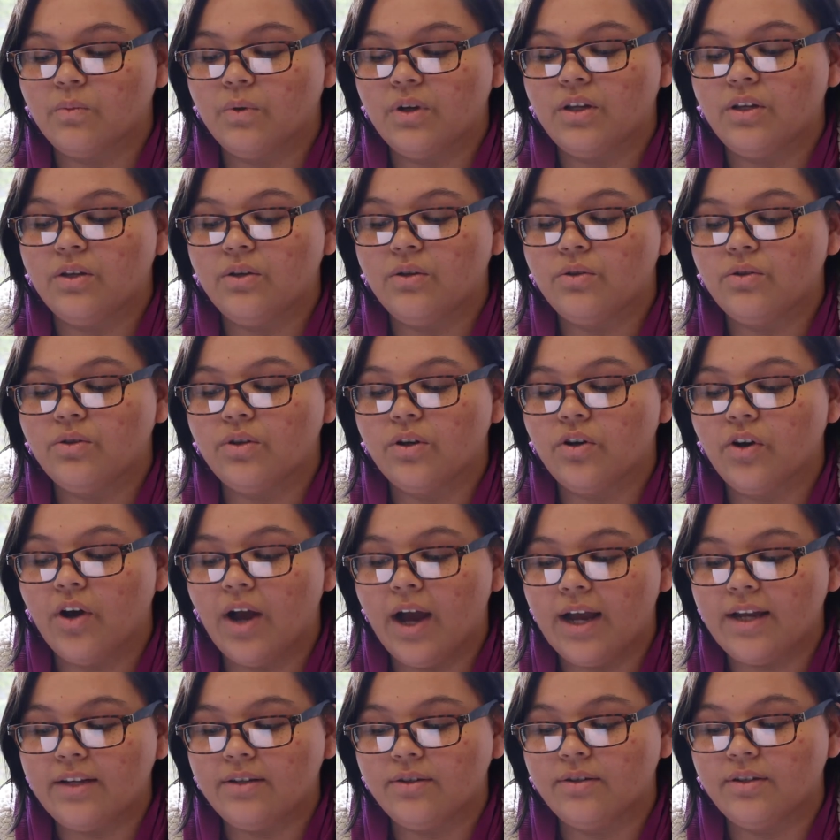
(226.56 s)
what you
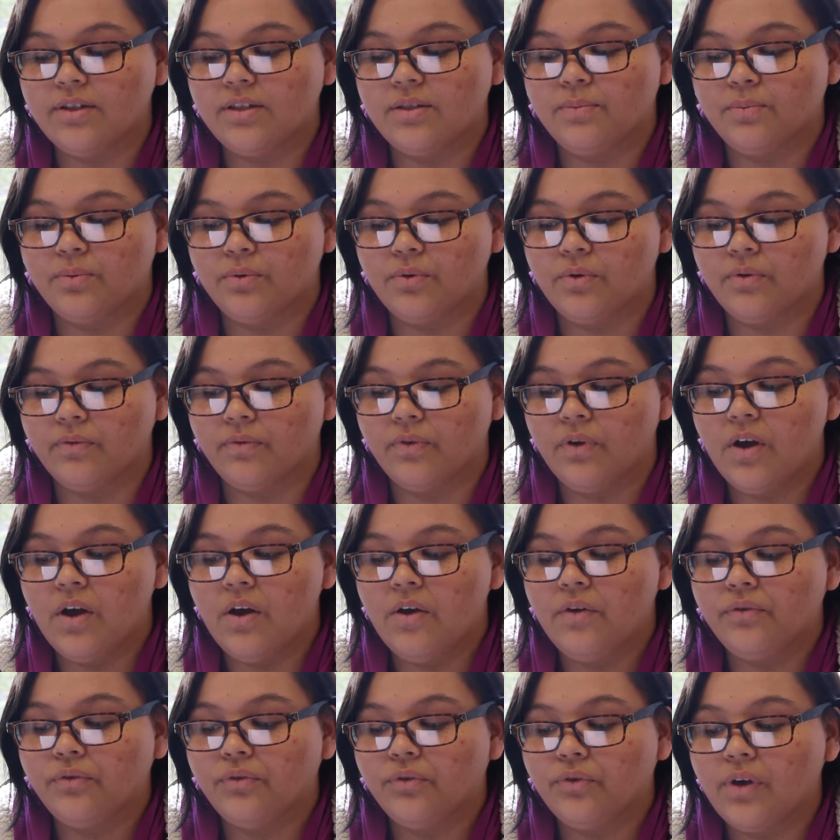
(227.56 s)
try to disprove.
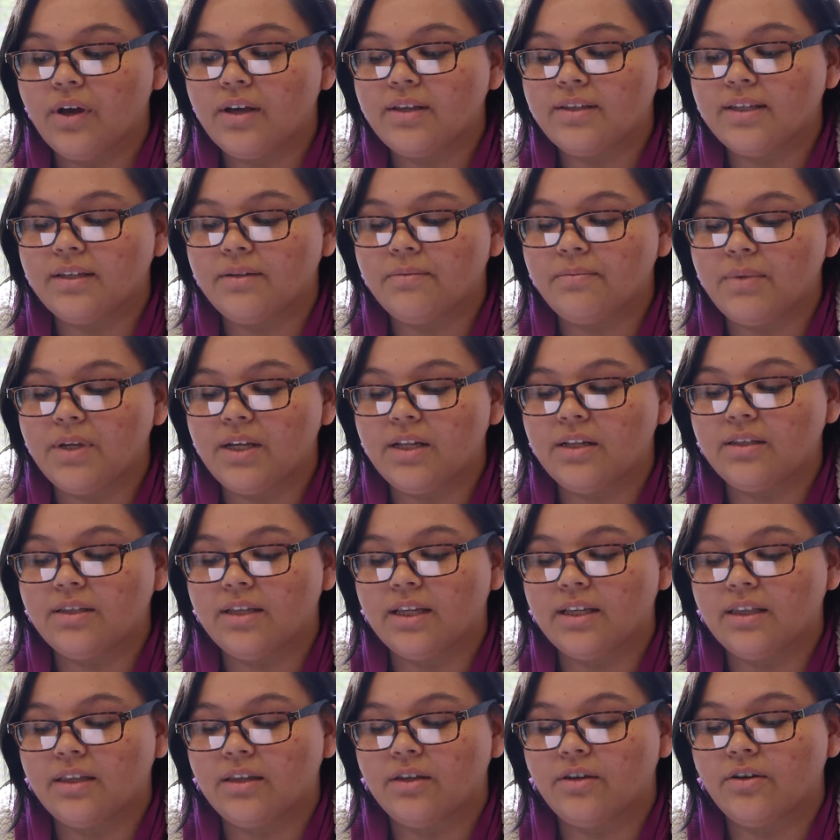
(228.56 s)
For us, it means
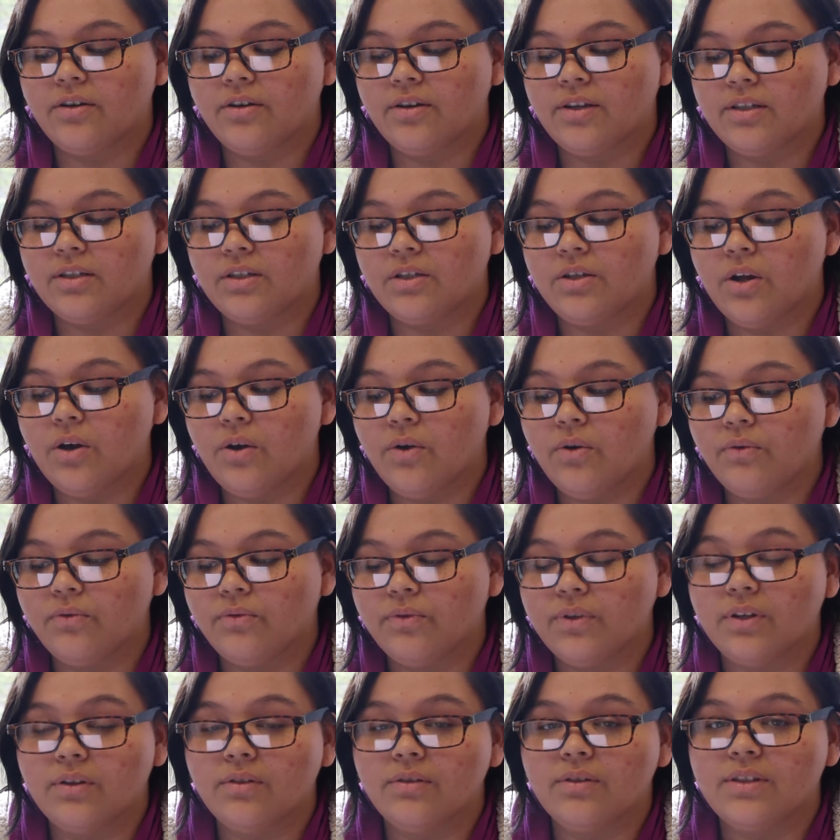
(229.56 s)
that there is no
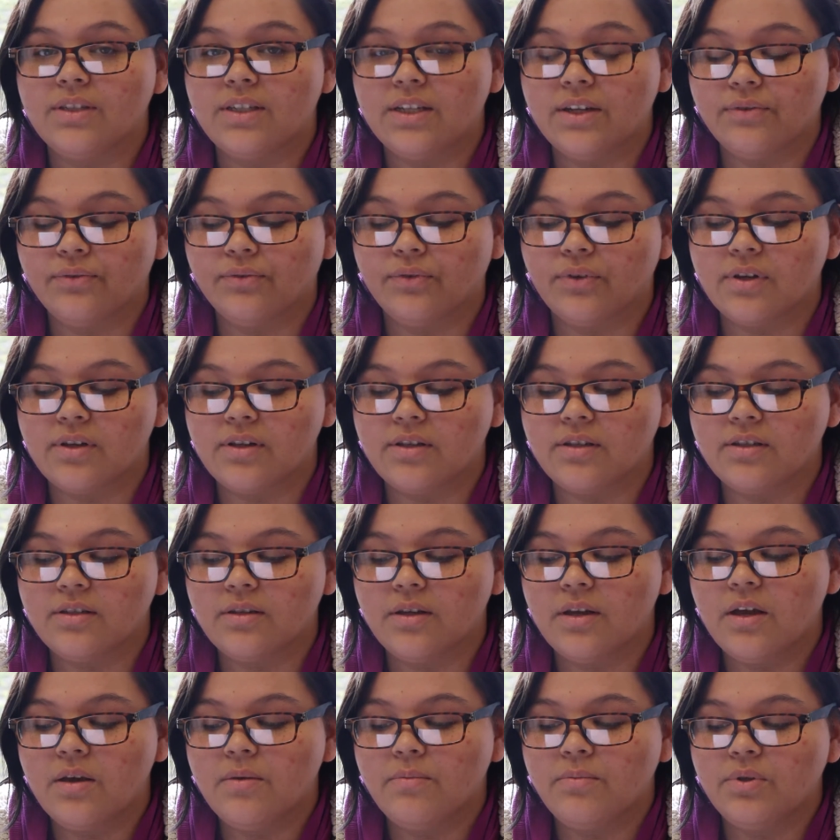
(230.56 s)
real difference
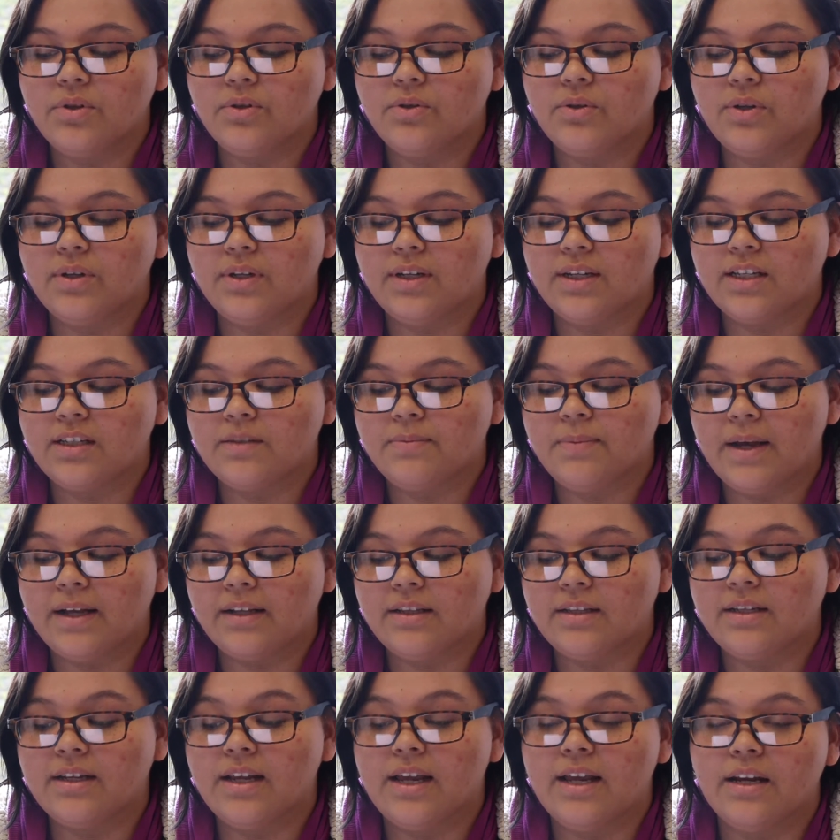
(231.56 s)
between
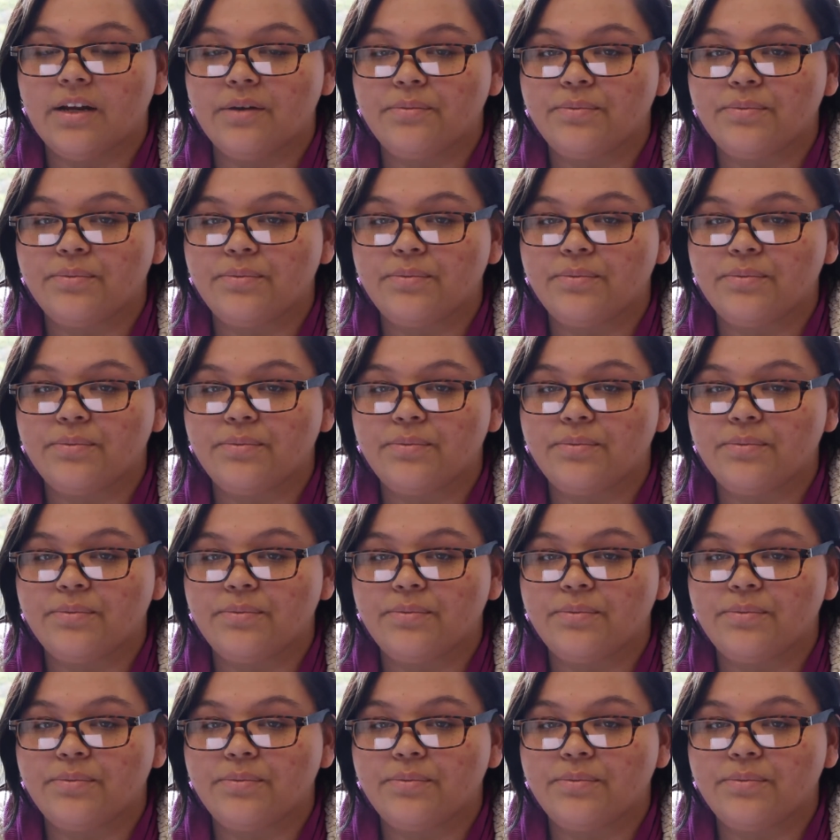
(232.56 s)
expected and